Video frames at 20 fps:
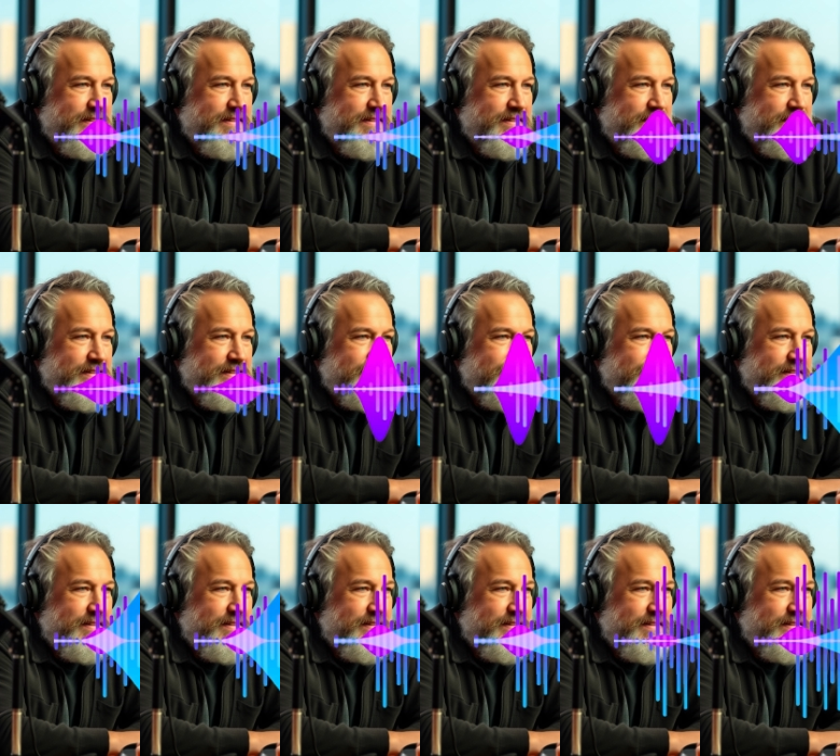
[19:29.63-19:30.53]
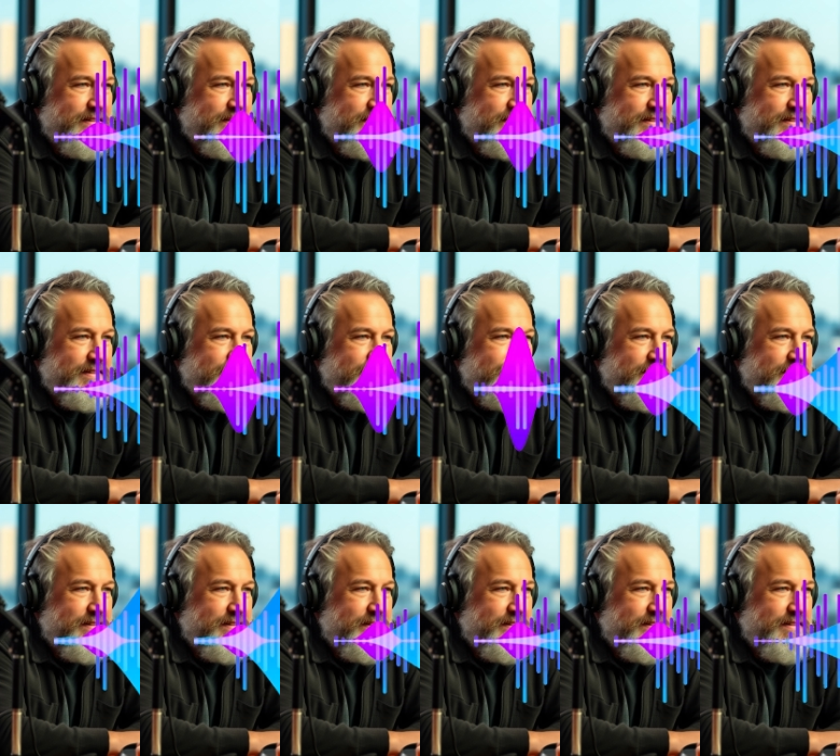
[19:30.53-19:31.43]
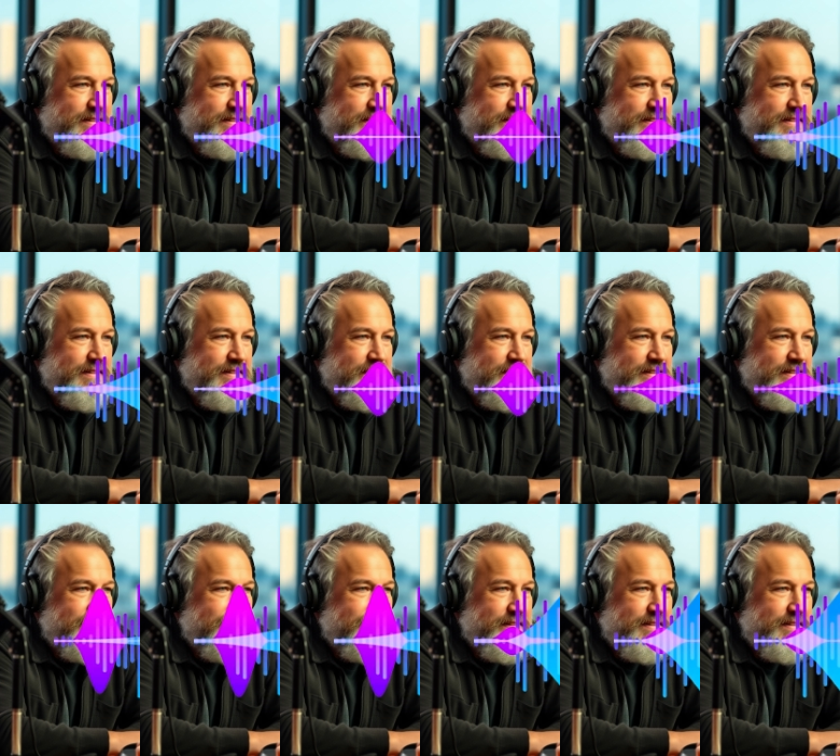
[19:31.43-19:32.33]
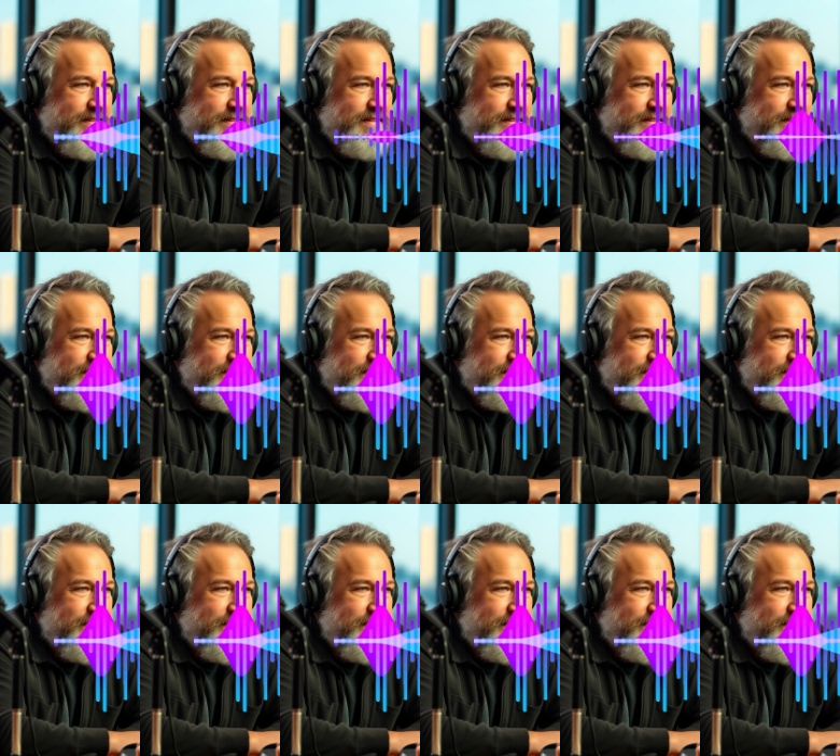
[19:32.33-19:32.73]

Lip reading: So then he talks about his philosophy on coaching.